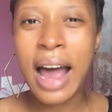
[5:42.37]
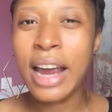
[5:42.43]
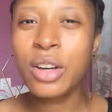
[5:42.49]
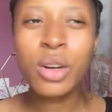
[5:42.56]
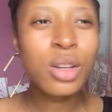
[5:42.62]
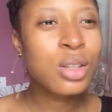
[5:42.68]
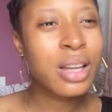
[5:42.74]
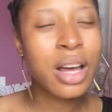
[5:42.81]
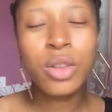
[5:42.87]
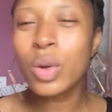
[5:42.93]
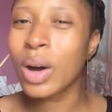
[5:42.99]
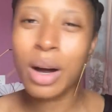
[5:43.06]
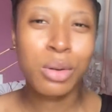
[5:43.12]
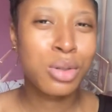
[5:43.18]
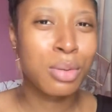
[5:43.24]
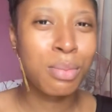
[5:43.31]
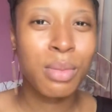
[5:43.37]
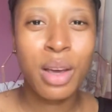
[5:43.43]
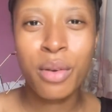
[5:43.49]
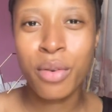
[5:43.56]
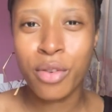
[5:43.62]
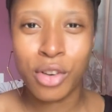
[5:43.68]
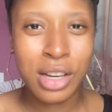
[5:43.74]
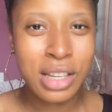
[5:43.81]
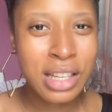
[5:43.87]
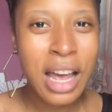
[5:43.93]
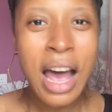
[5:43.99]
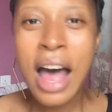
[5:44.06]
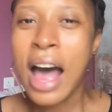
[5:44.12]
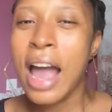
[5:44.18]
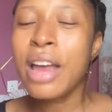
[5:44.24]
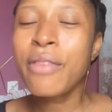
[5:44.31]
I don't know how to make friends.